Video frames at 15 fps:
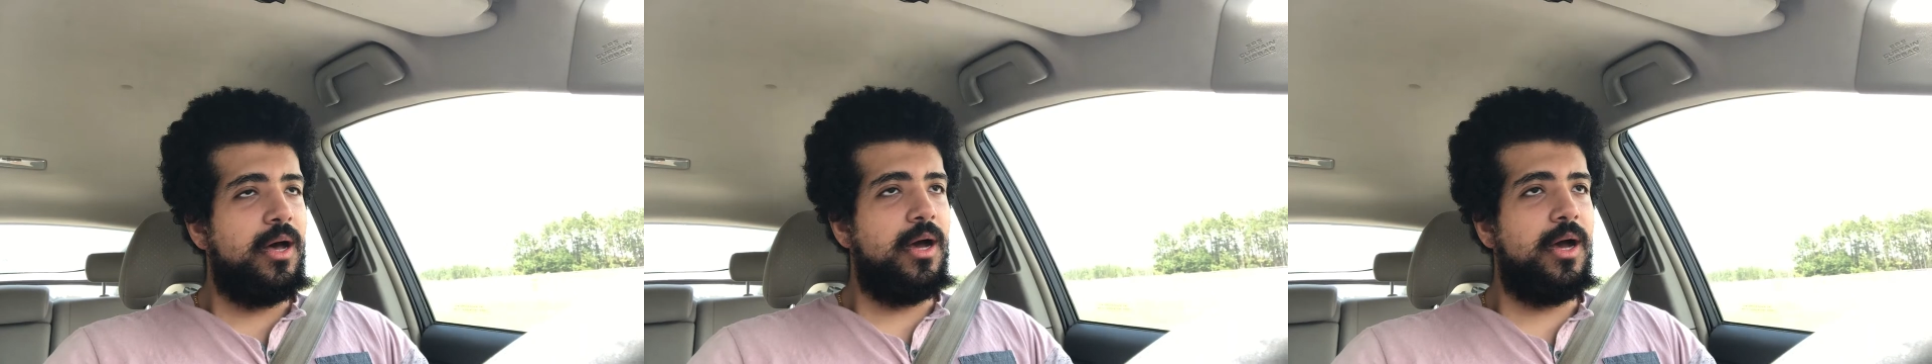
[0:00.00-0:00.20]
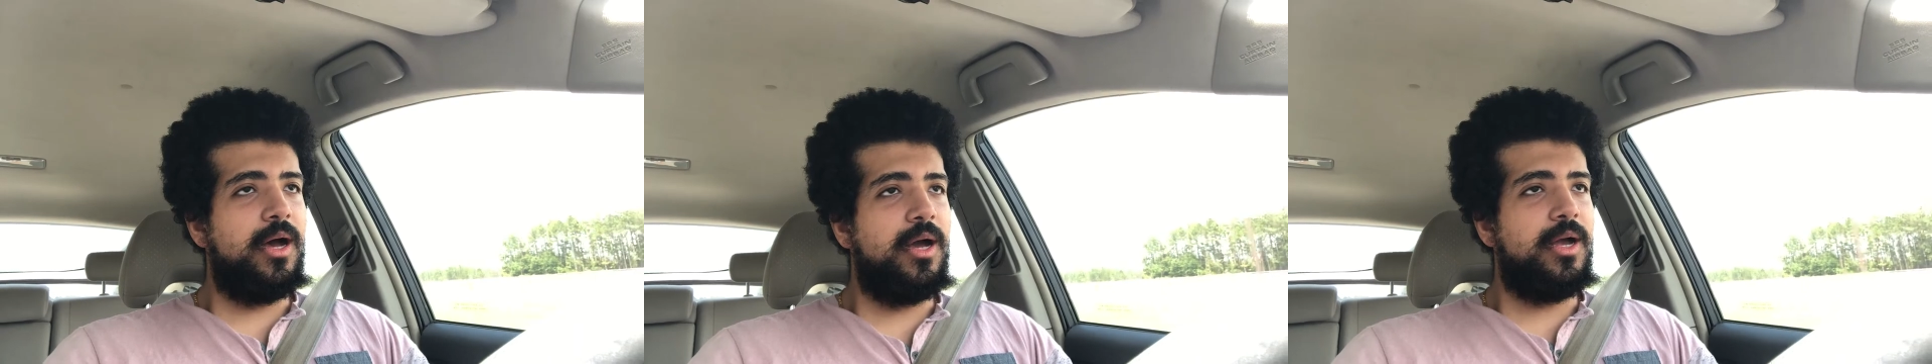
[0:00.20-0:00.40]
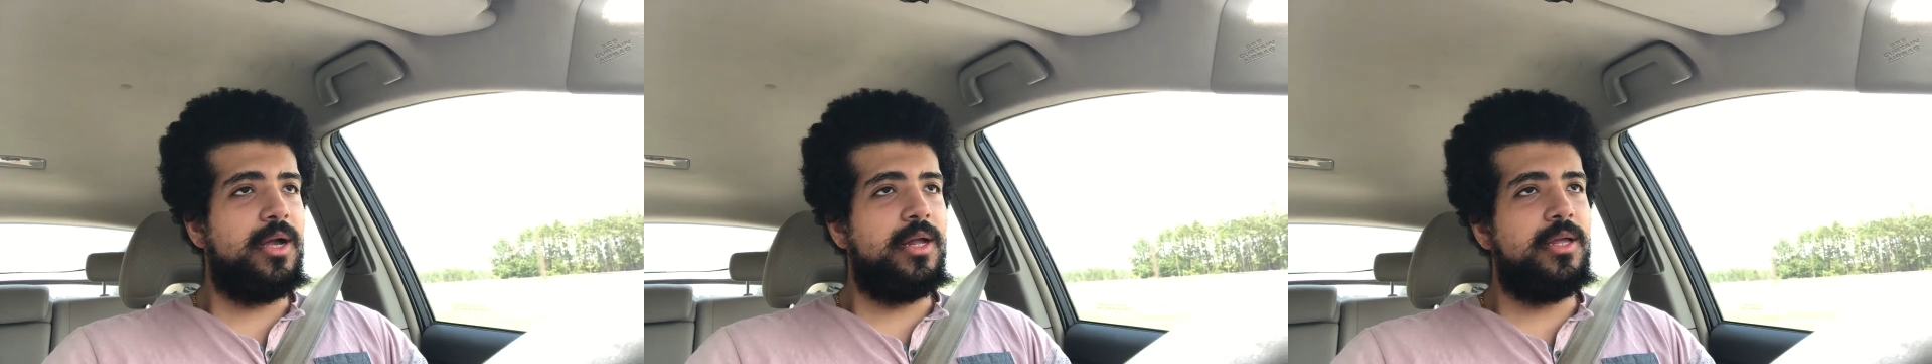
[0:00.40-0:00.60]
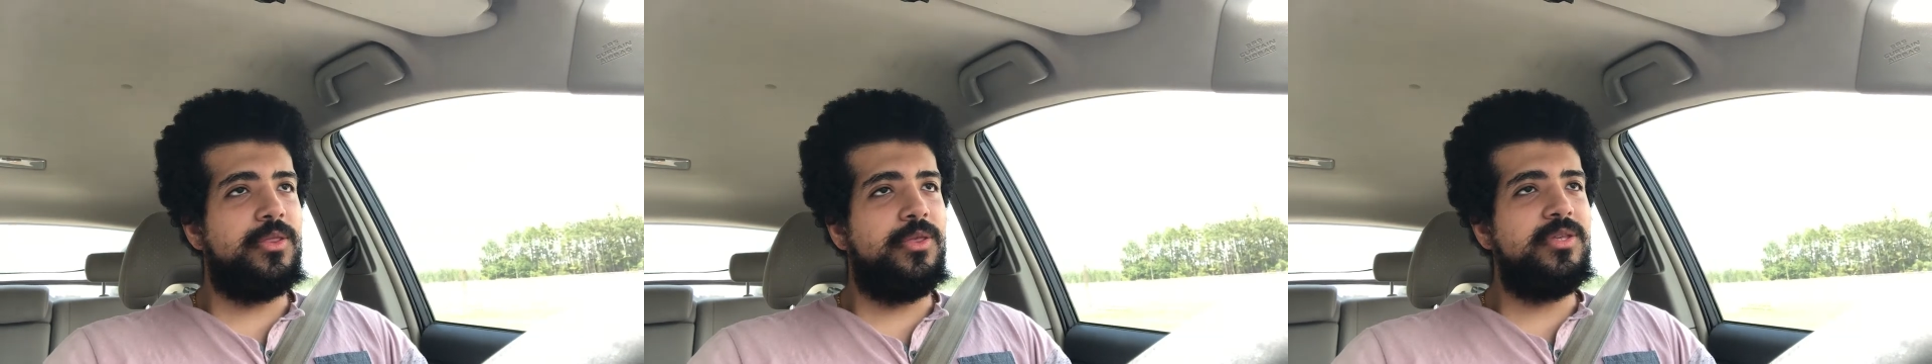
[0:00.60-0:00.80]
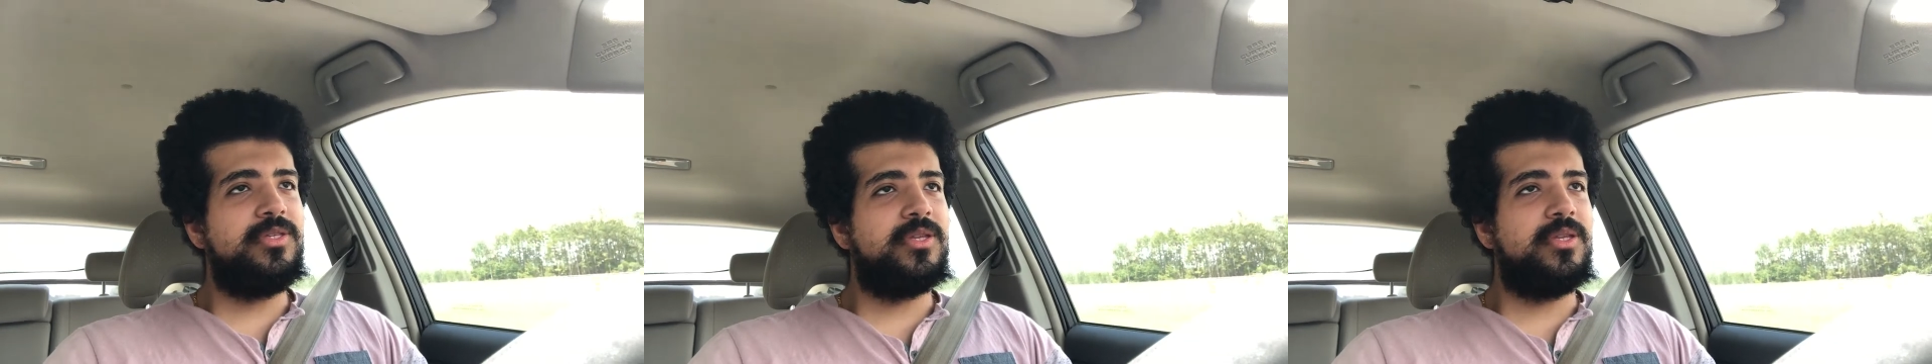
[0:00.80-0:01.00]
Uh,
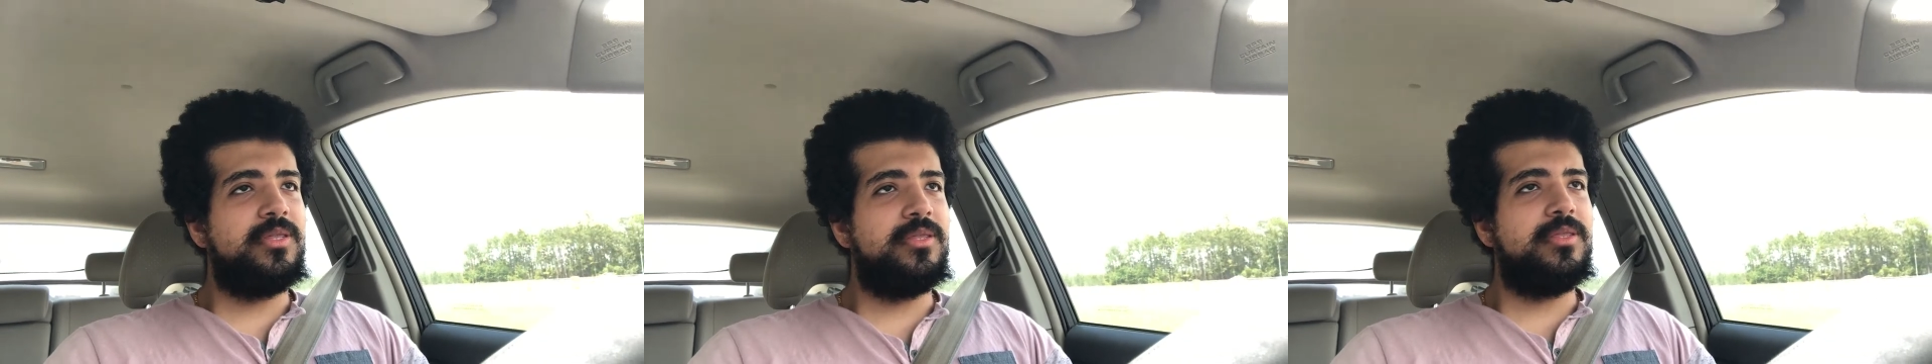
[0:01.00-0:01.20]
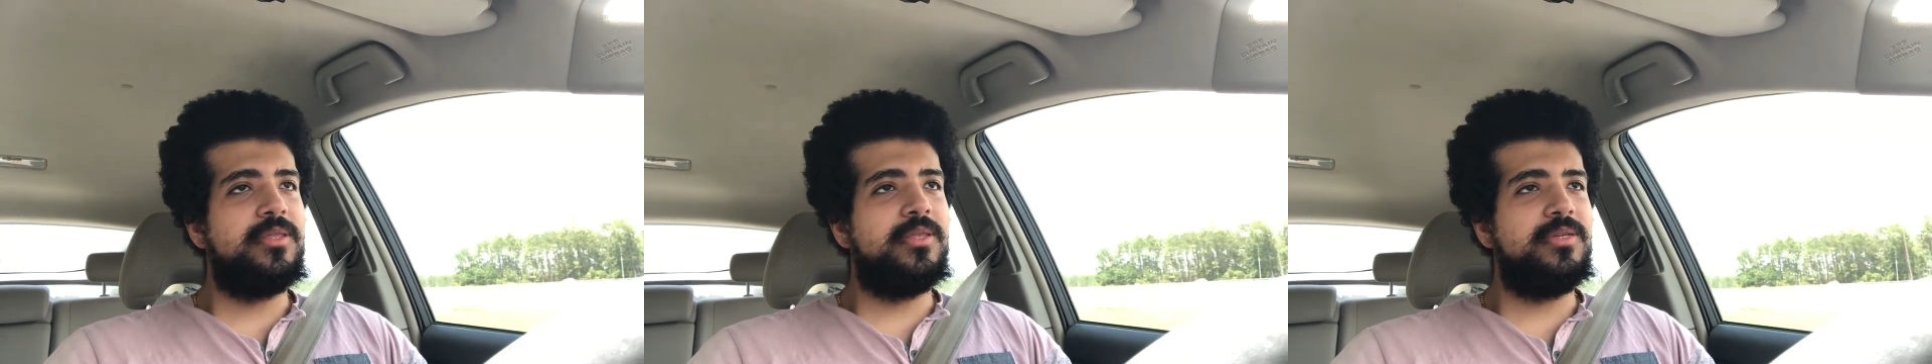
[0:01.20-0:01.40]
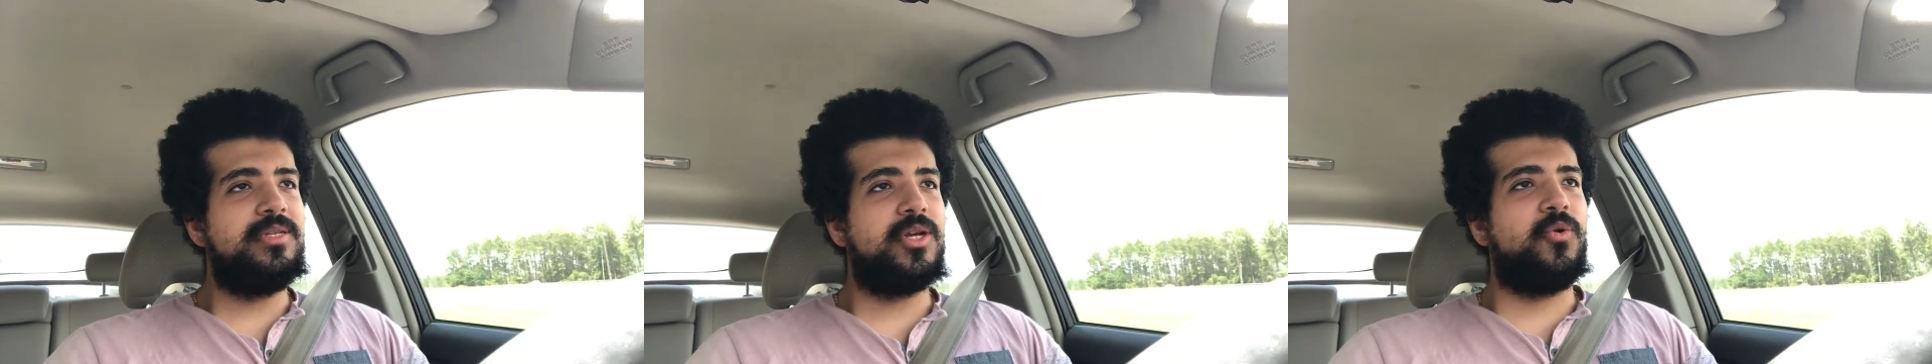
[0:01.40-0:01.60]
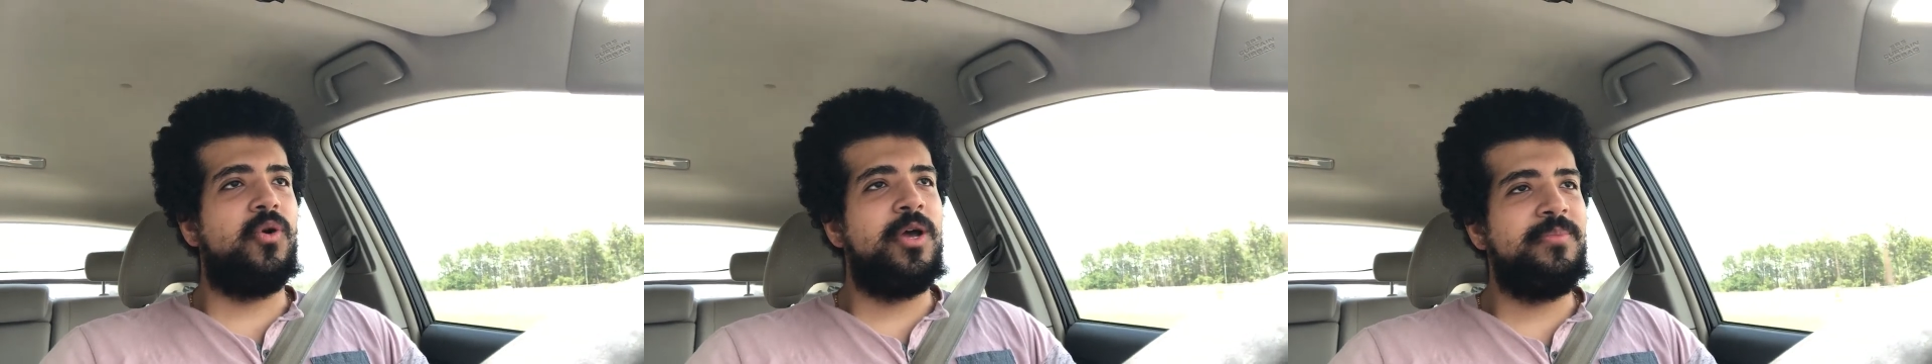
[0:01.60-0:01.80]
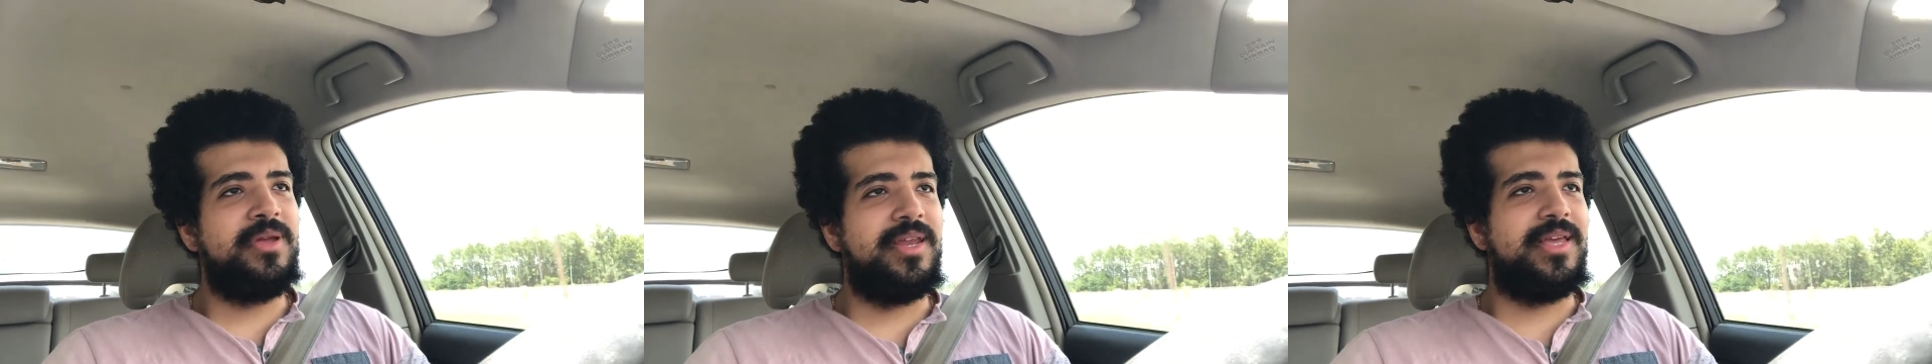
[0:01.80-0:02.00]
this this
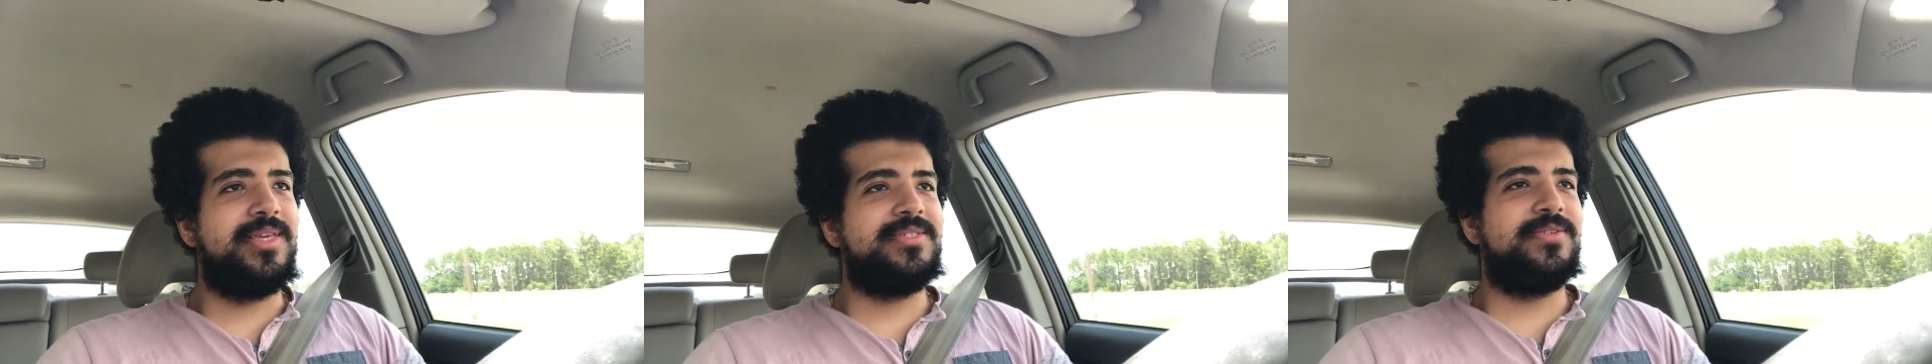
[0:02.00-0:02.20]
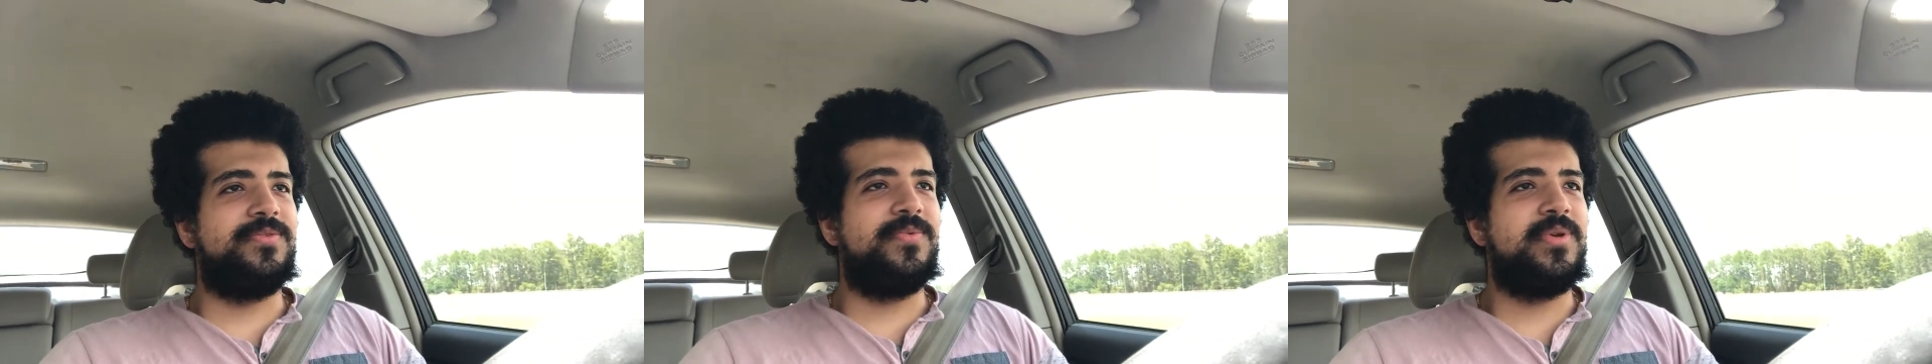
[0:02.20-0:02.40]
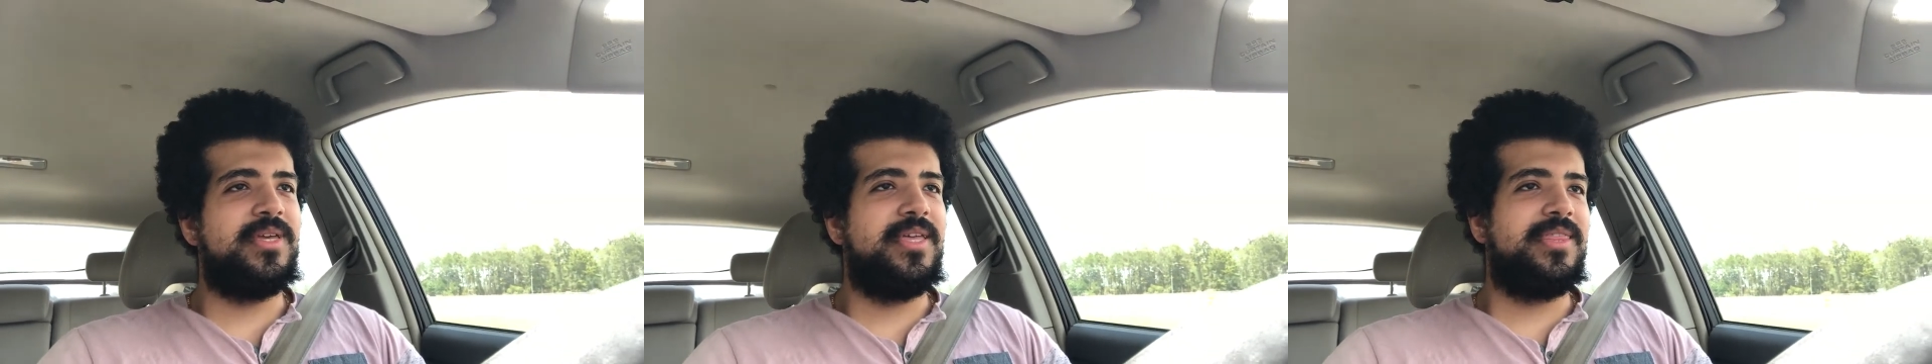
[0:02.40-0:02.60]
equipment isn't really